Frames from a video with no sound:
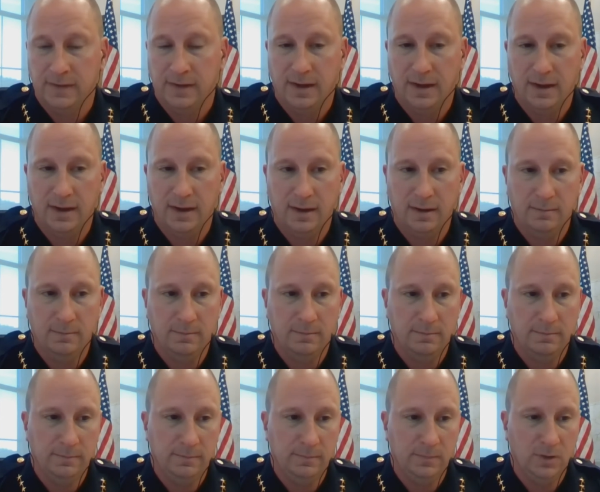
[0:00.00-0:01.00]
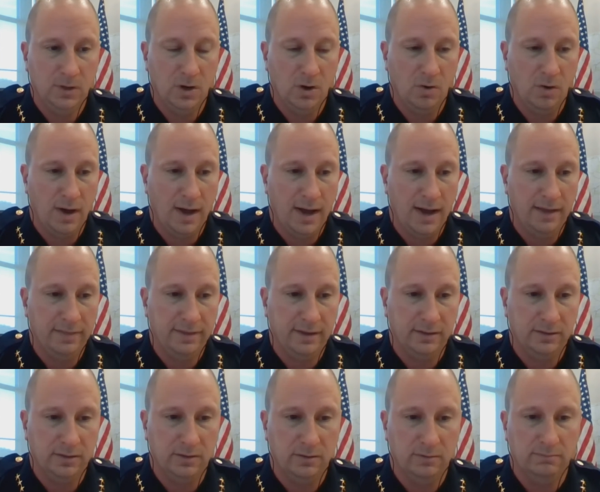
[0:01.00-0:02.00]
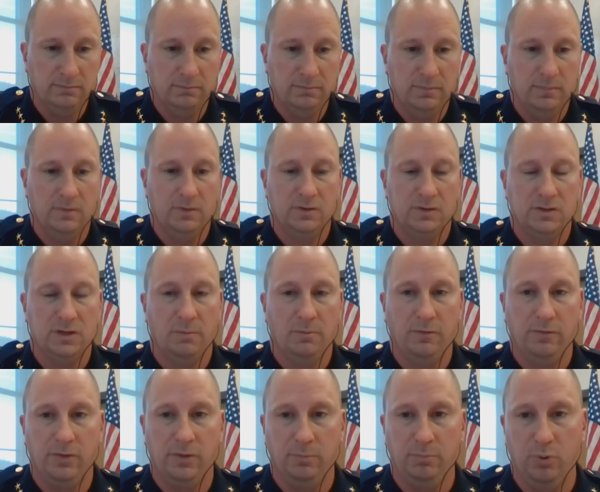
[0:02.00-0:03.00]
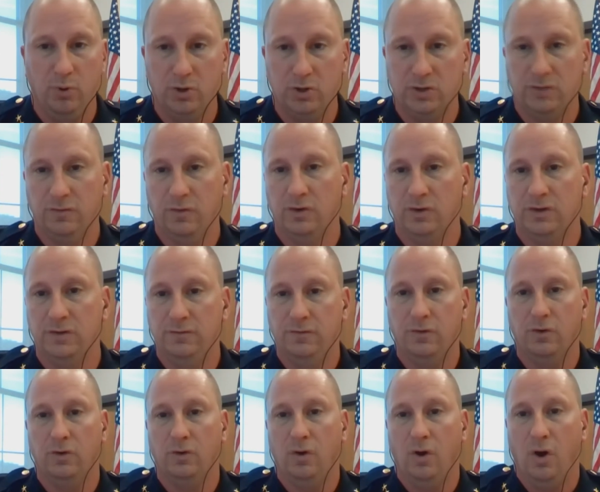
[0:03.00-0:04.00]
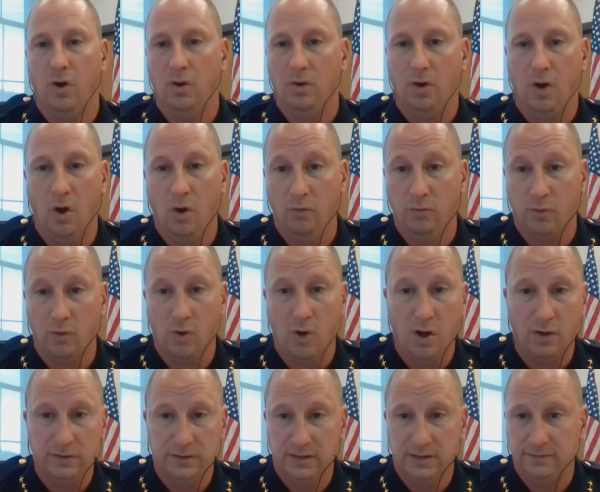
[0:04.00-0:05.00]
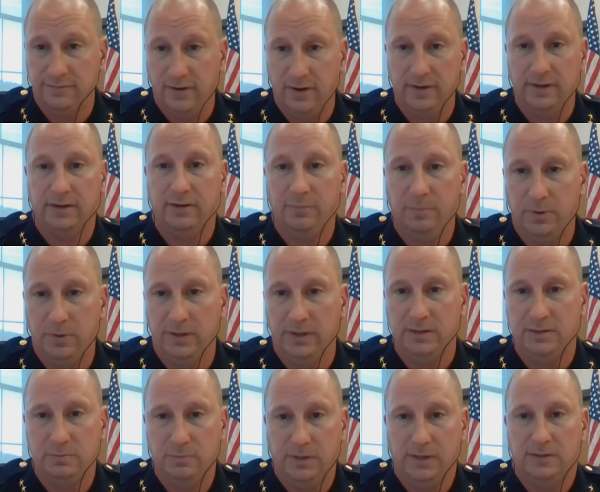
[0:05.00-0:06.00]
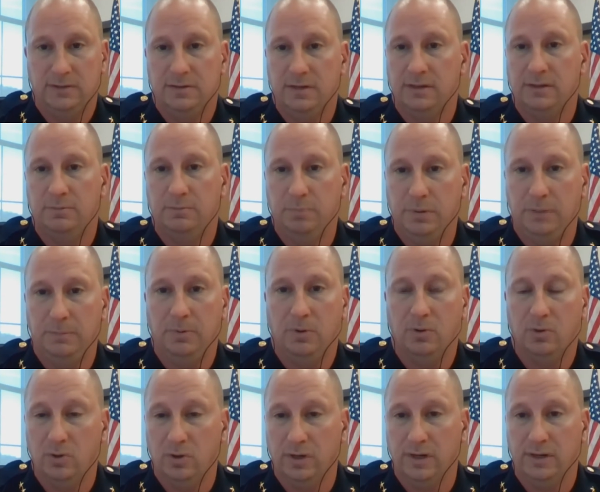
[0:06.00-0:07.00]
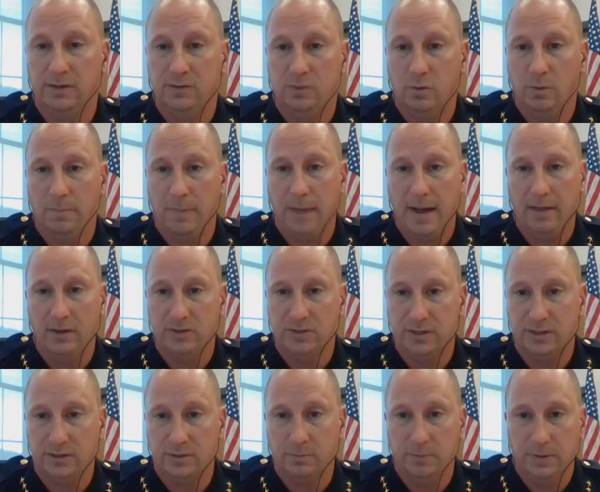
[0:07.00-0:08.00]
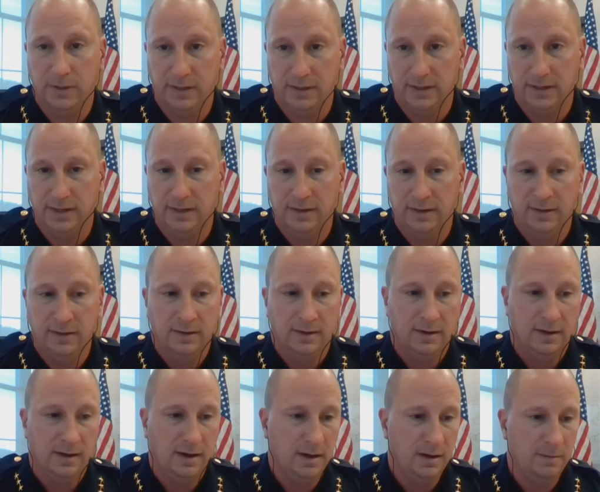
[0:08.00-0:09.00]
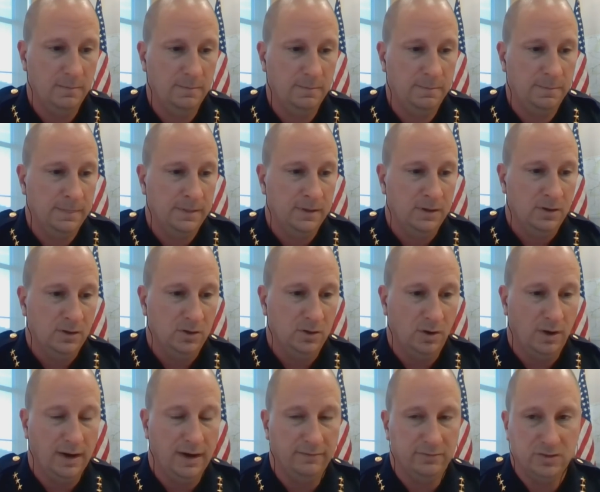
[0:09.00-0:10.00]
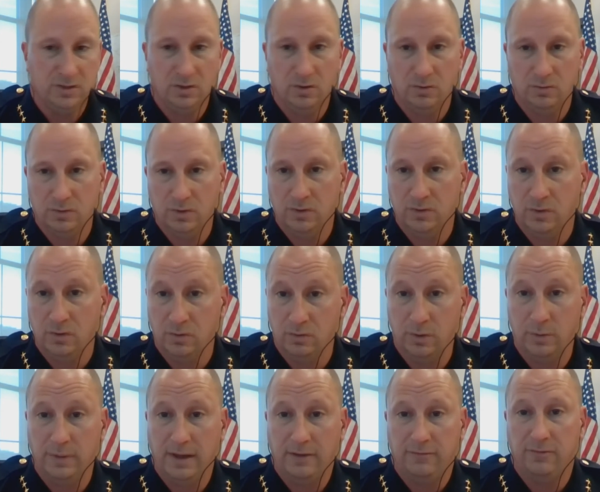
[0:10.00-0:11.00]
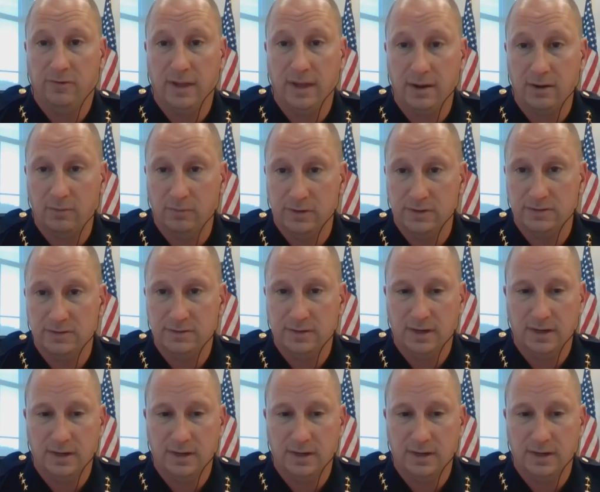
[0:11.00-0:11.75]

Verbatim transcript: Um, you know, I think the some of the push for, for overall defunding of police means that people are looking to abolish it completely. Um, you know, I obviously don't don't agree with that for a lot of reasons.